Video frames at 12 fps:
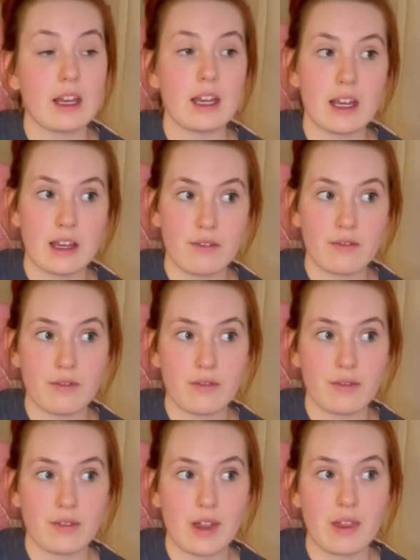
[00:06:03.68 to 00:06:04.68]
If
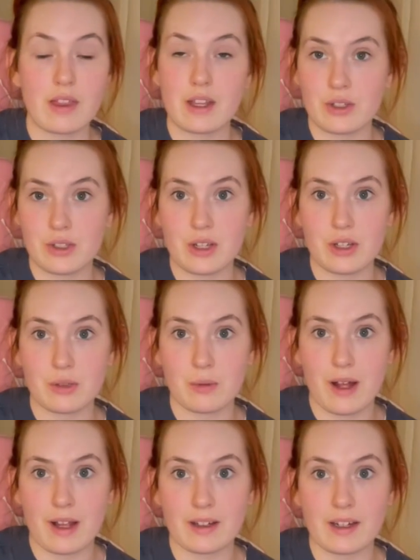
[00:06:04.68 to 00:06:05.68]
this does
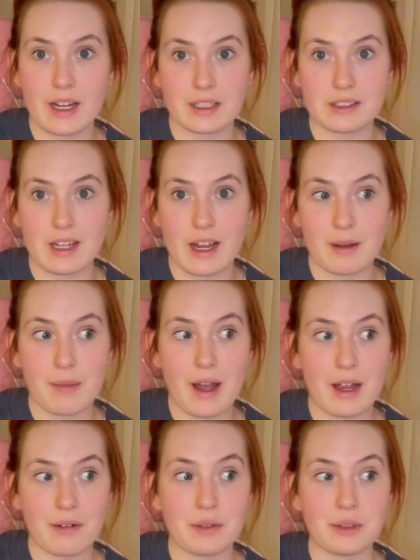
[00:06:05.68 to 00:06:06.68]
well next time,
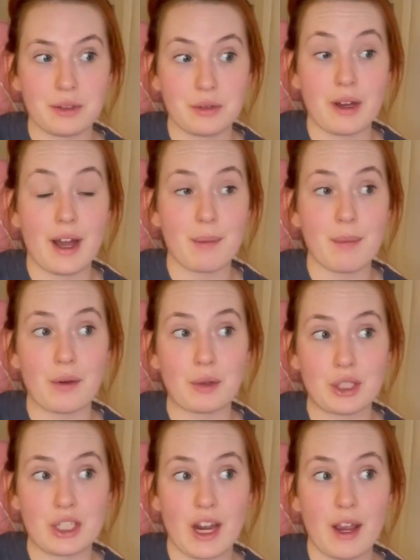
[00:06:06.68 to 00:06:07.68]
I will do eyebrow
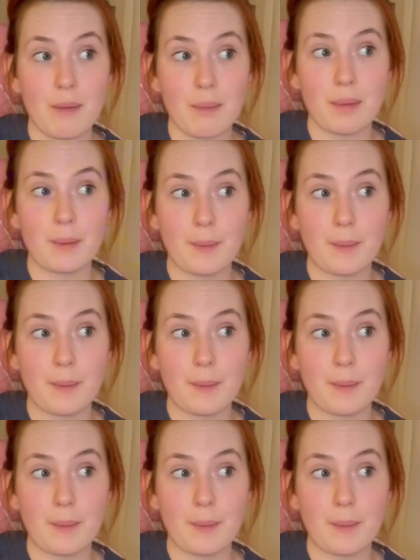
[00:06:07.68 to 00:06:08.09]
shape.